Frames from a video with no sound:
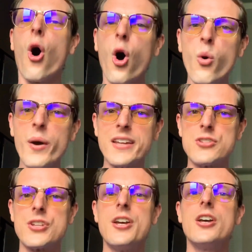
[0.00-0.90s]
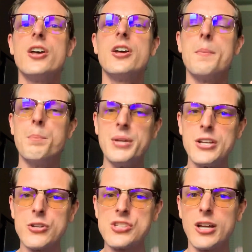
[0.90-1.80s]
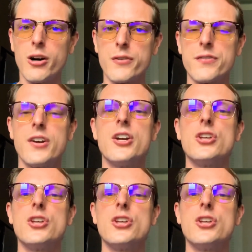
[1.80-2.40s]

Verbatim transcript: always be yourself.